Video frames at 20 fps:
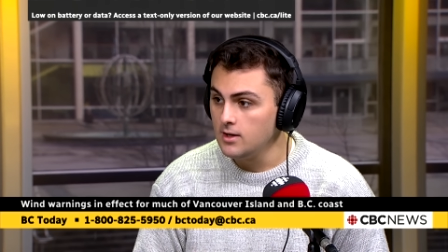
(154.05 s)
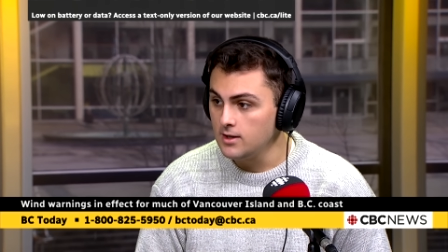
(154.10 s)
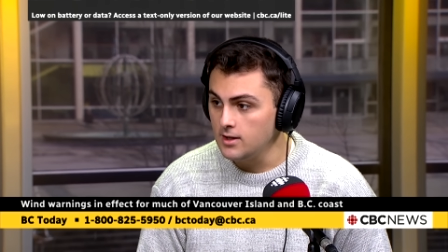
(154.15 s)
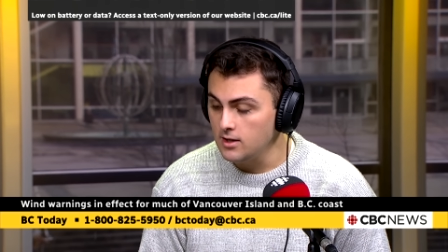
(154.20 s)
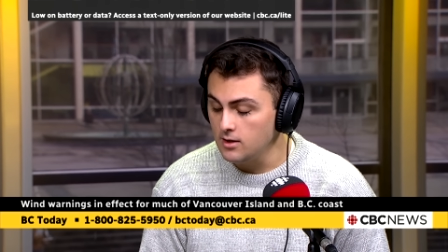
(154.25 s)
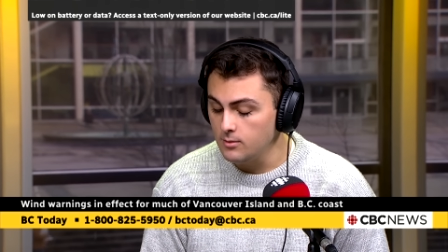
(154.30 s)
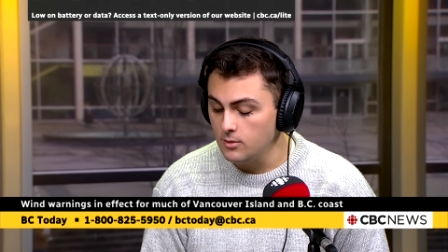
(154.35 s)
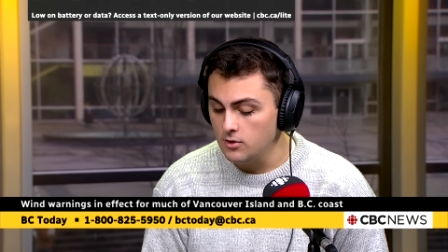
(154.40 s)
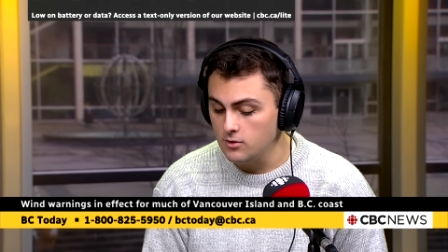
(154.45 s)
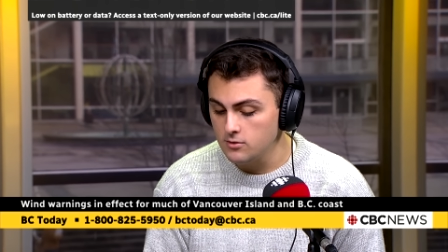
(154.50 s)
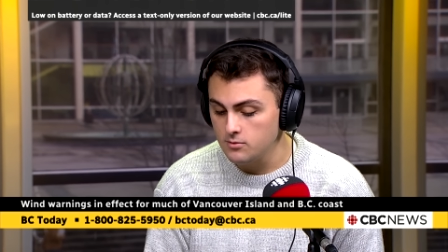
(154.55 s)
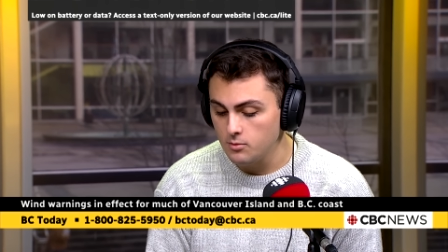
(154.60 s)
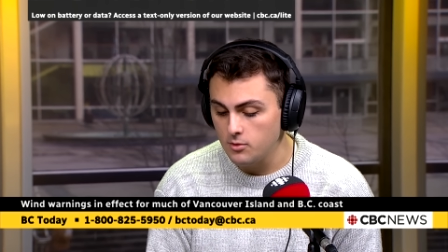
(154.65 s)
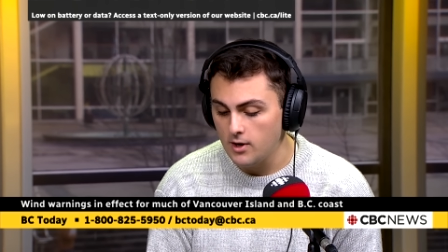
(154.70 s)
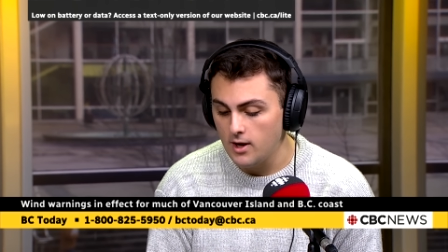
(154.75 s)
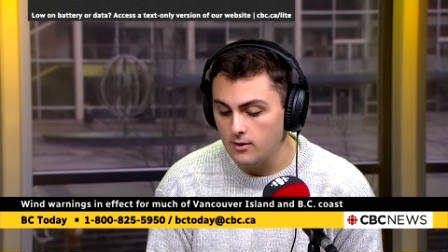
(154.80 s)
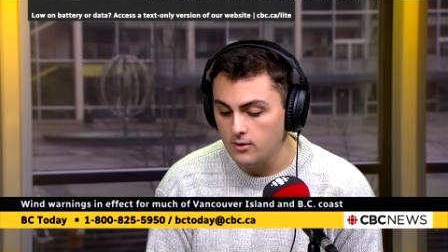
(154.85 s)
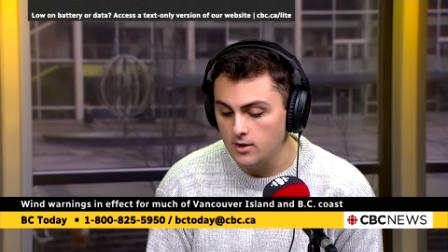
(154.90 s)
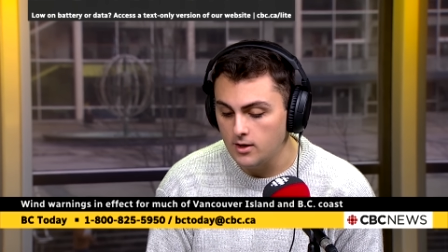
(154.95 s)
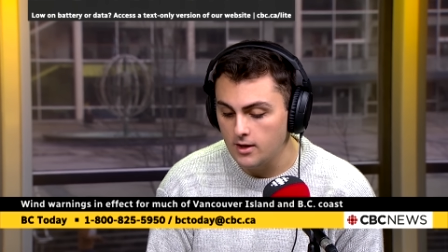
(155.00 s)
kilometers per
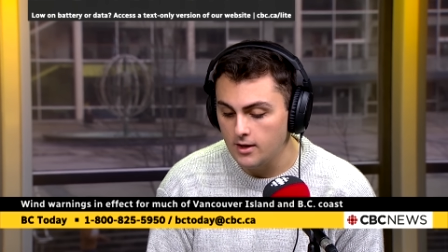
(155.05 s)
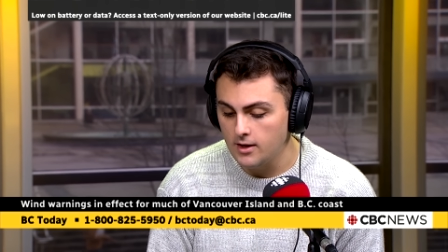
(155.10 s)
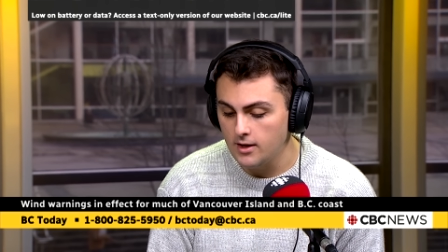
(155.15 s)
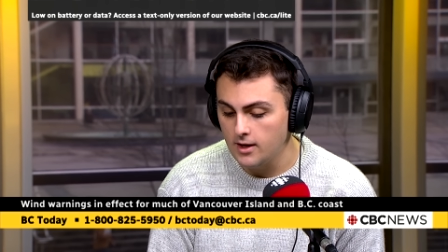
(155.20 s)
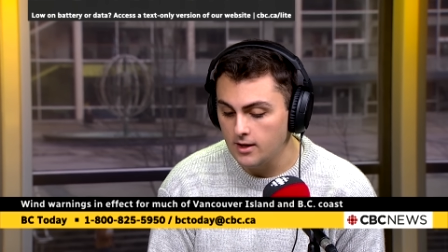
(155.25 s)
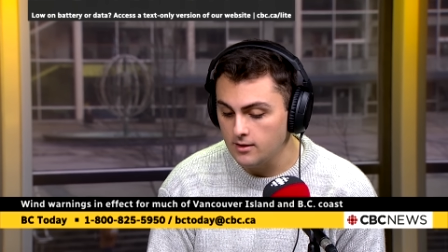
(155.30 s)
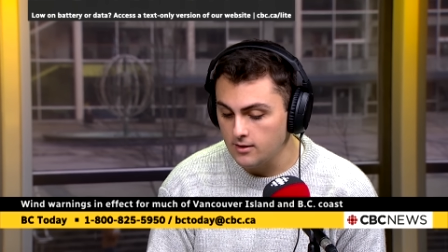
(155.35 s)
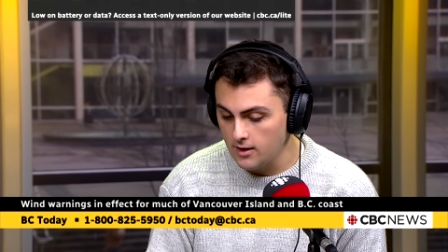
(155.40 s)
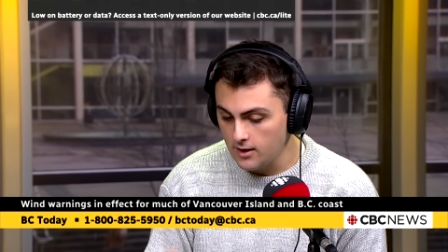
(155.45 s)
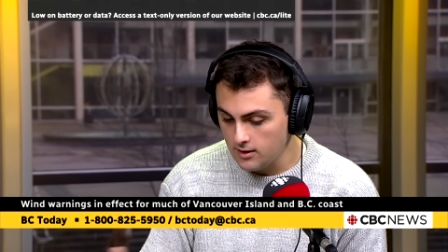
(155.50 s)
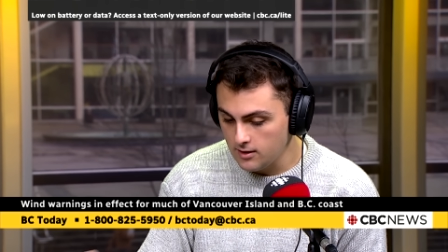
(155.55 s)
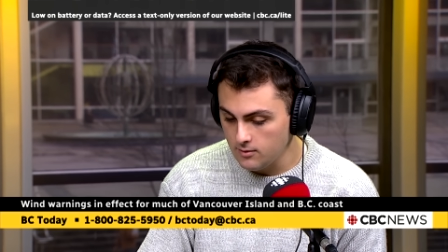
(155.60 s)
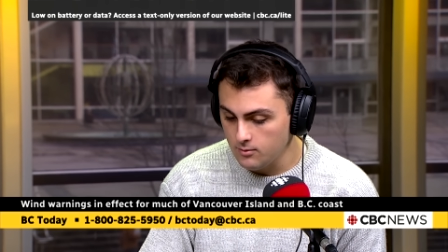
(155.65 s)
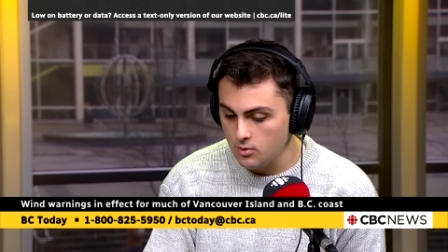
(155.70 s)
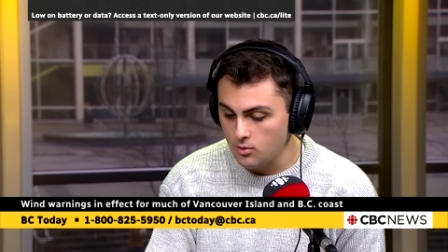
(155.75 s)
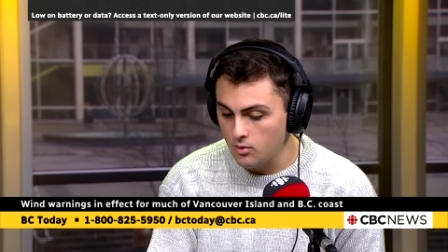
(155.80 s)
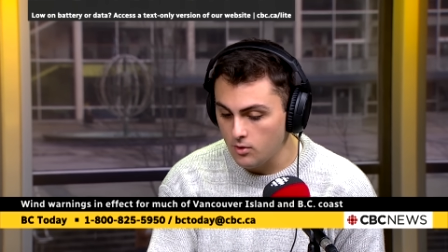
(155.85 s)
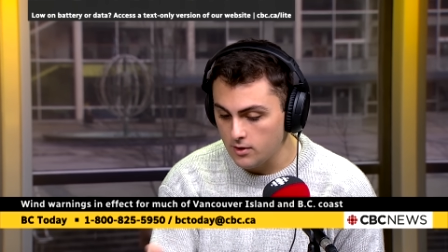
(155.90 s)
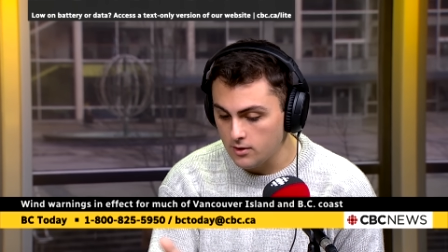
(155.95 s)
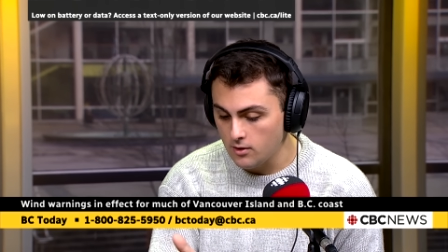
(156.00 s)
hour uh, and likely
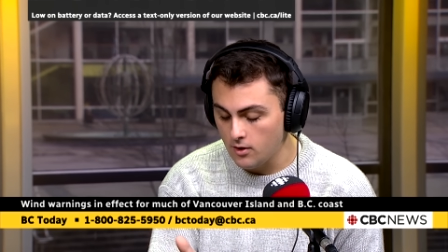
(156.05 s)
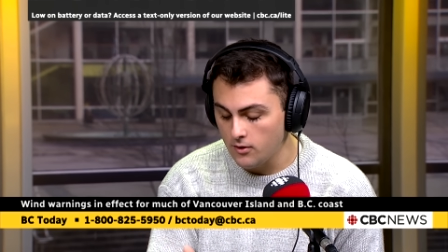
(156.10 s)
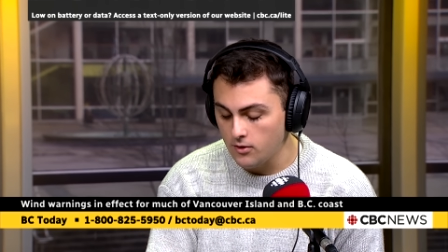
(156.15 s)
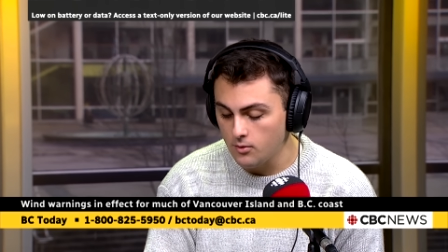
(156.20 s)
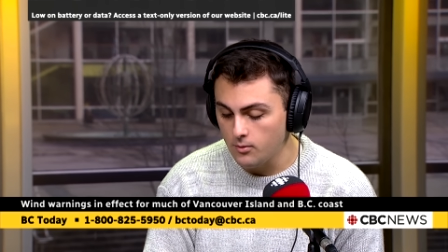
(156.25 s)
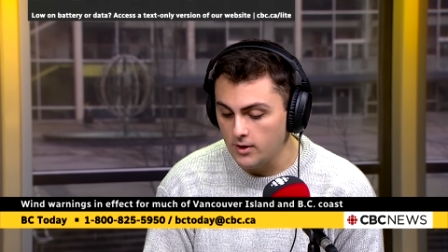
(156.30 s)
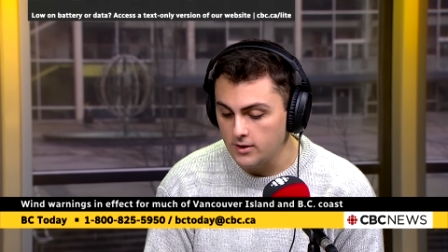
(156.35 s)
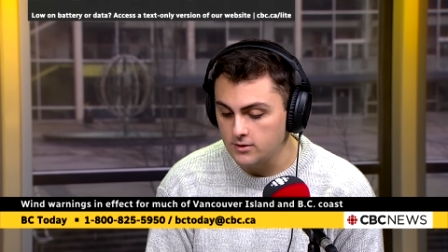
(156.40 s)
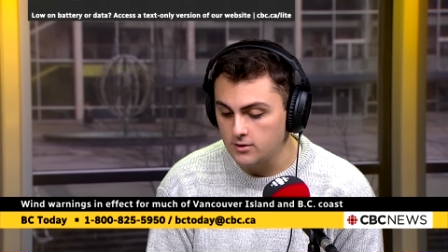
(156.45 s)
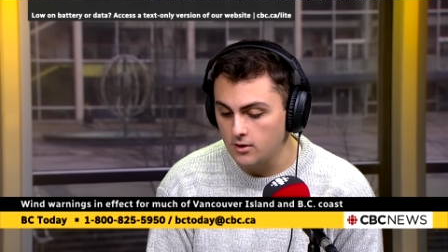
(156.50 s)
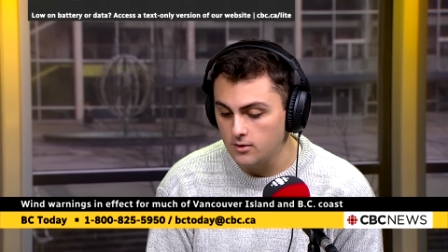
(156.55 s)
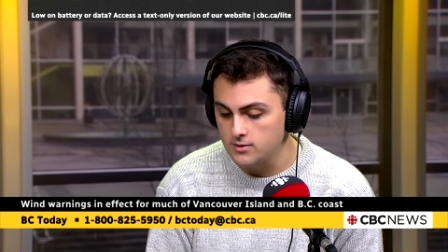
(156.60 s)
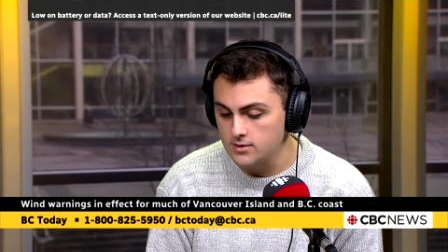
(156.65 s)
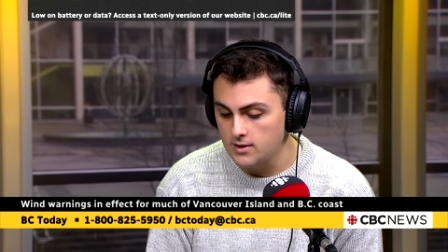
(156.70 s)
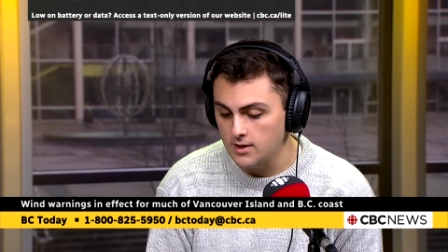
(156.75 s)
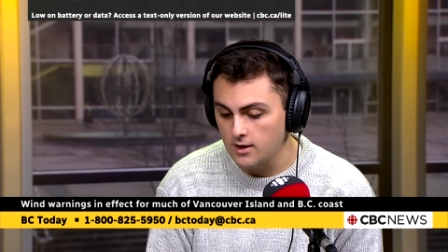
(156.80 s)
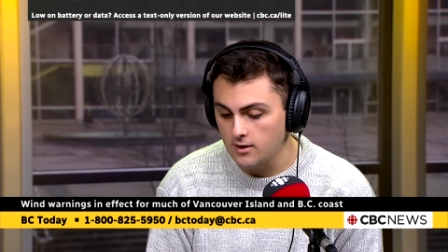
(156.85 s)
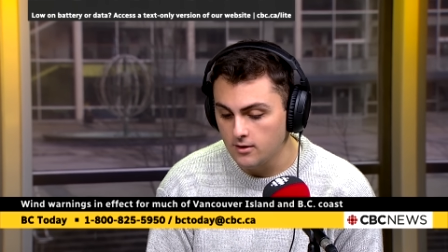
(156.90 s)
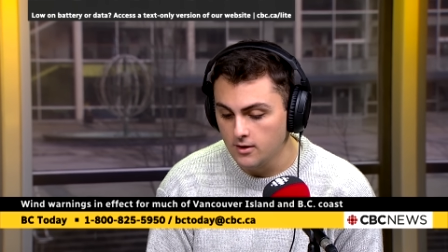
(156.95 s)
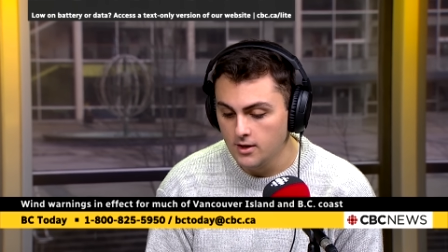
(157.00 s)
recorded on the west coast
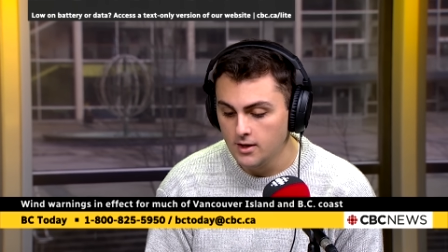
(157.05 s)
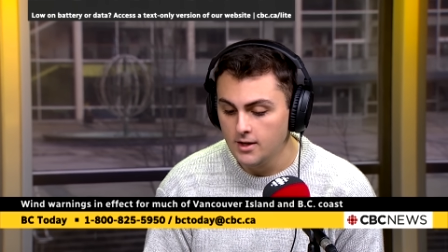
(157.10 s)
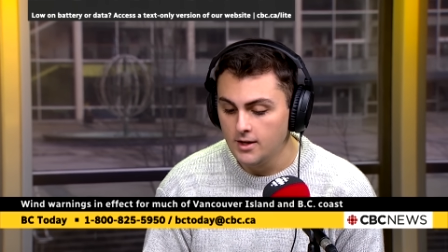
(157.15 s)
there.